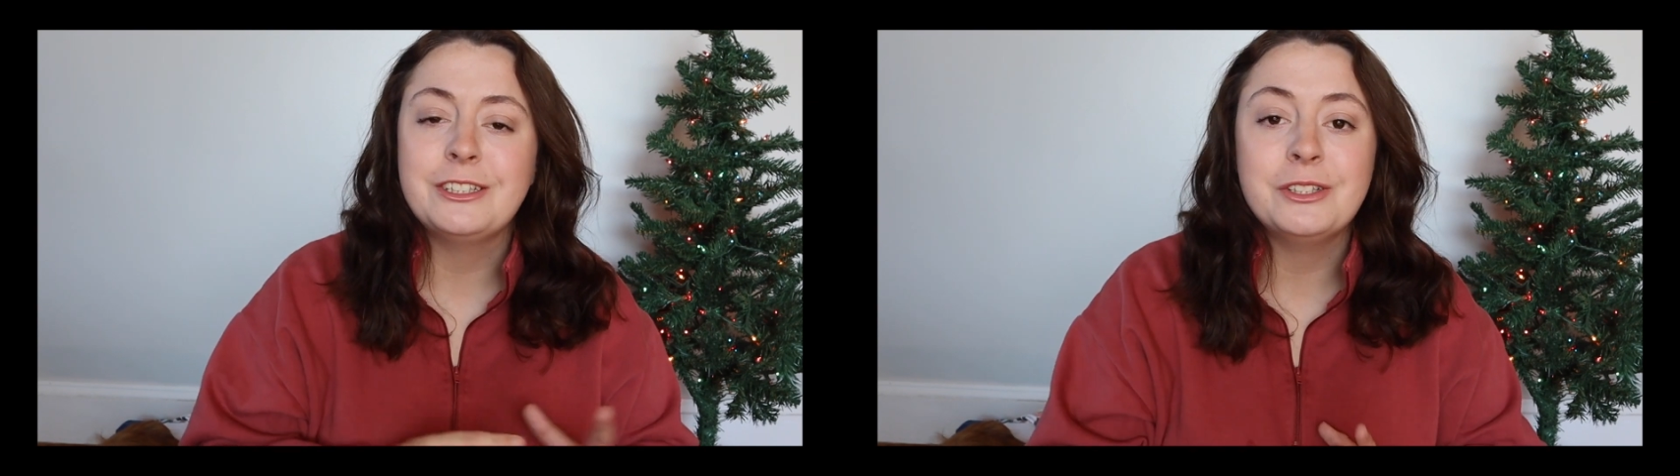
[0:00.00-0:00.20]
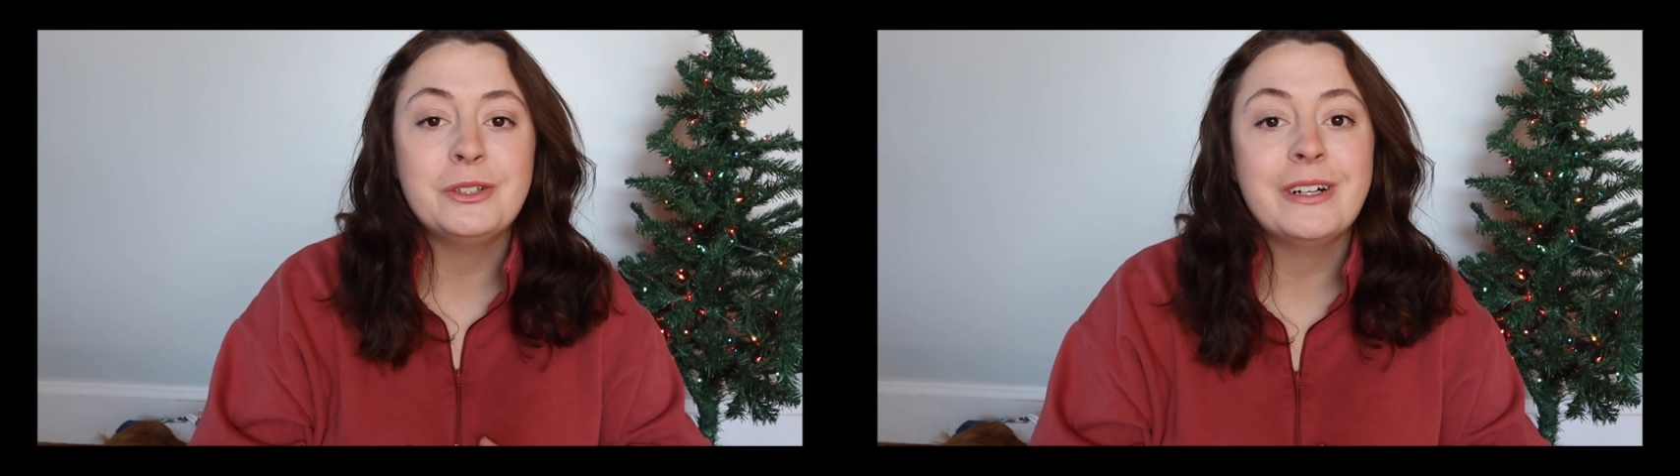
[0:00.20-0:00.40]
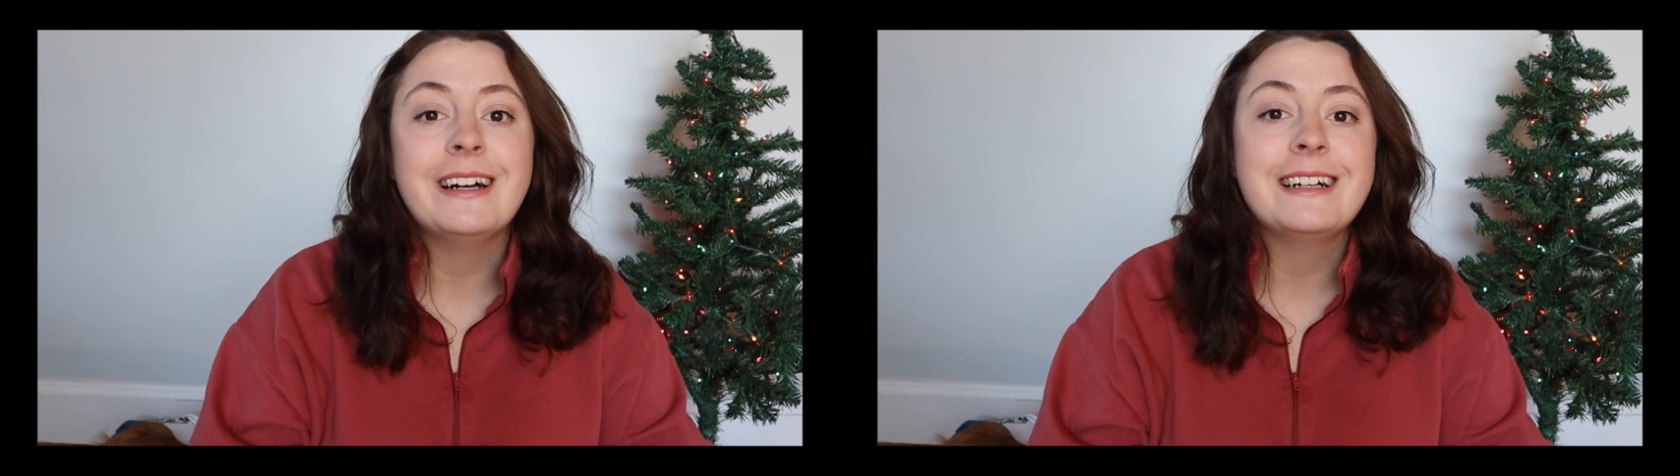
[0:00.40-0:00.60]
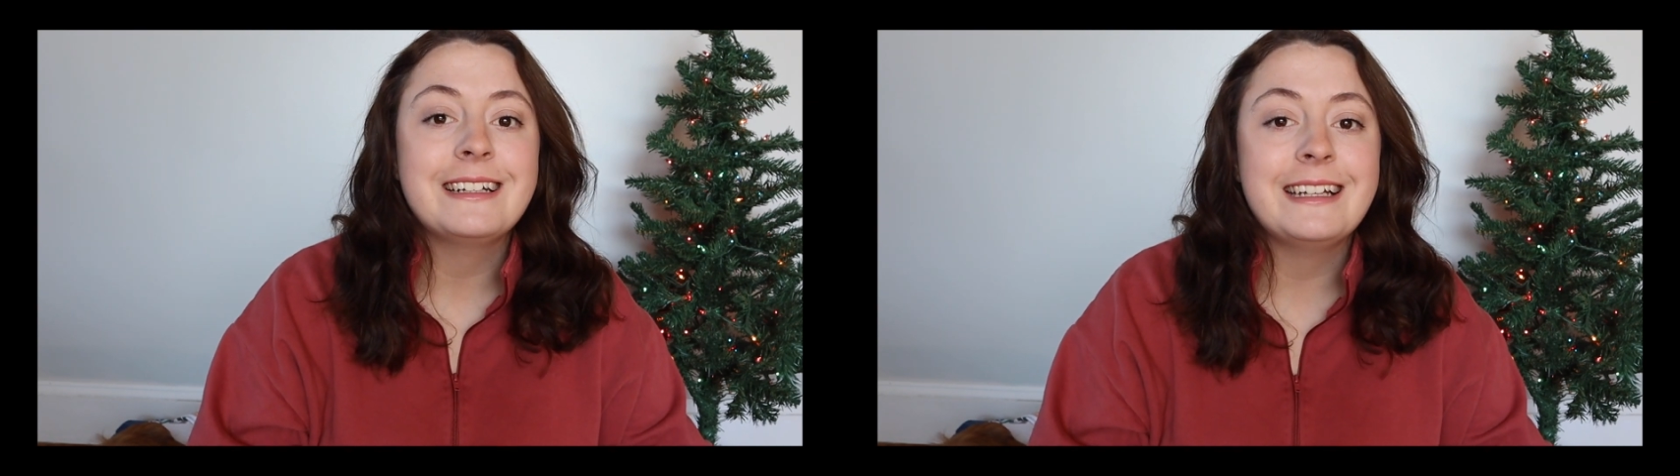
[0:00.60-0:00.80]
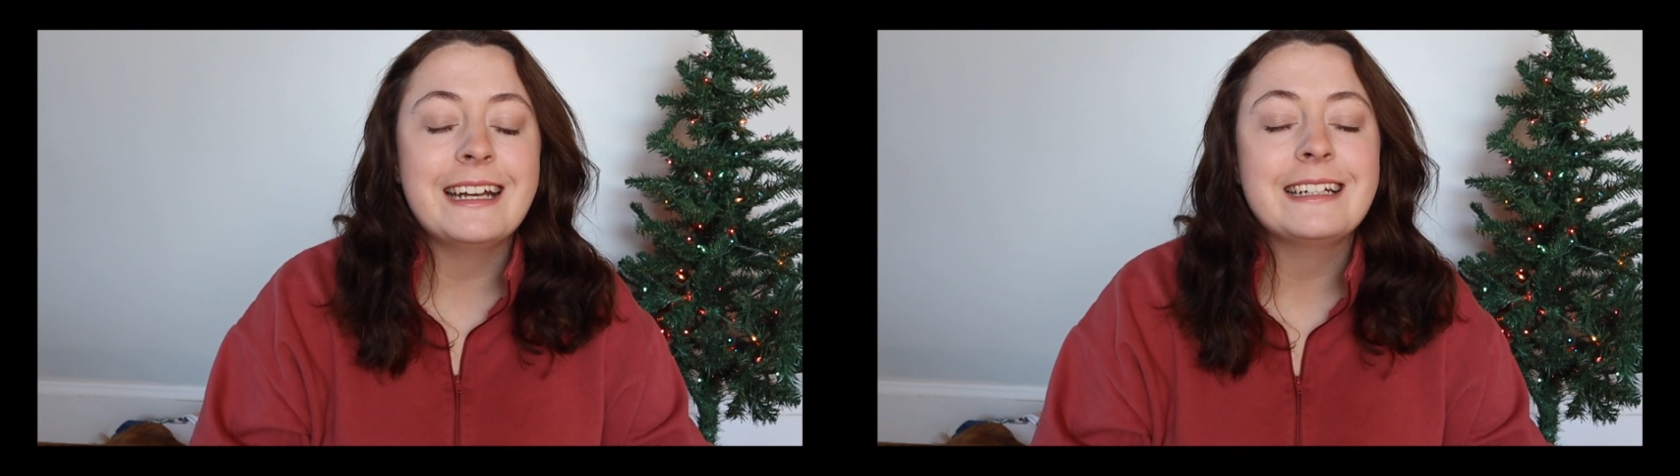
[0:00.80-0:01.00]

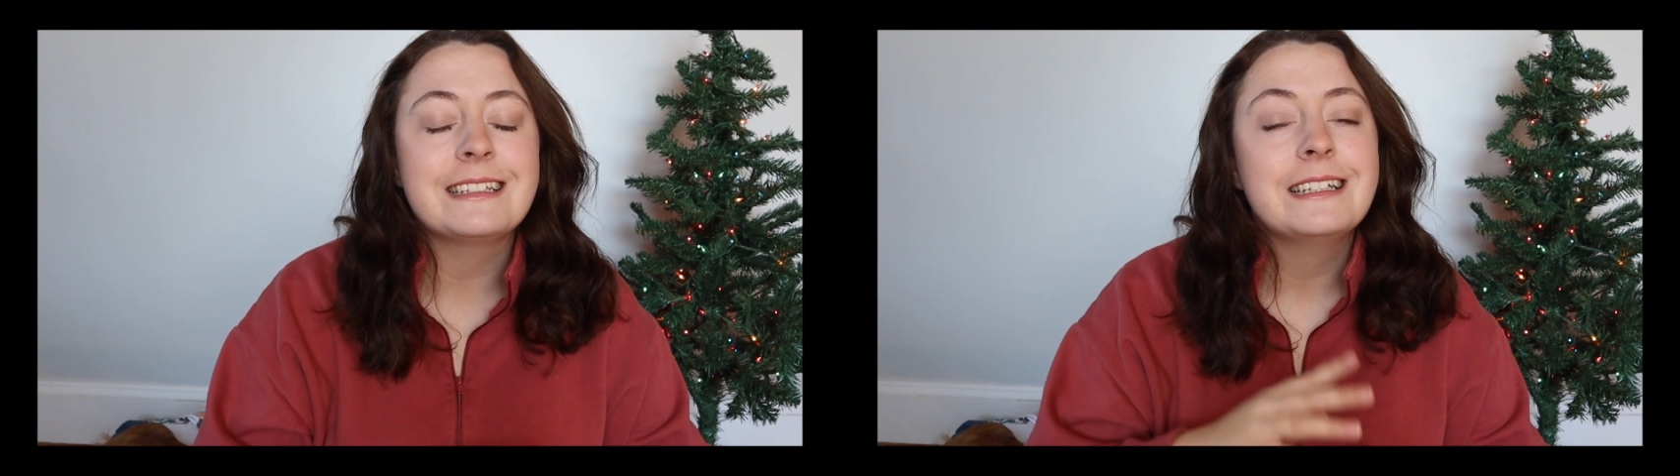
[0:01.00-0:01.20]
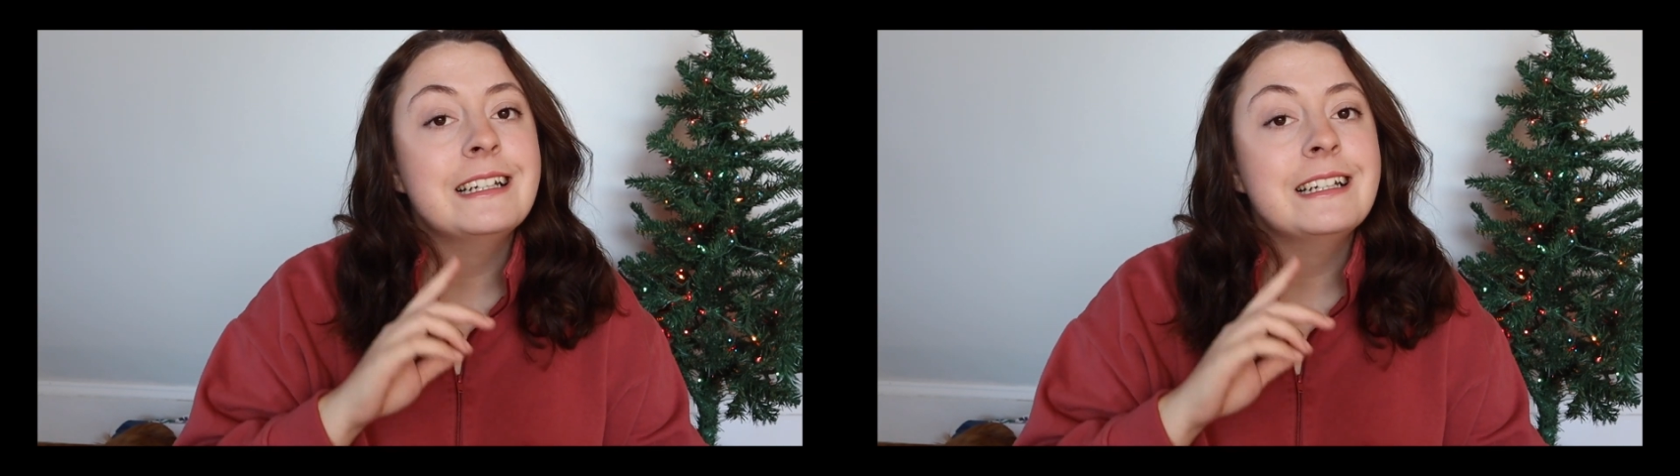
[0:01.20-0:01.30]
to get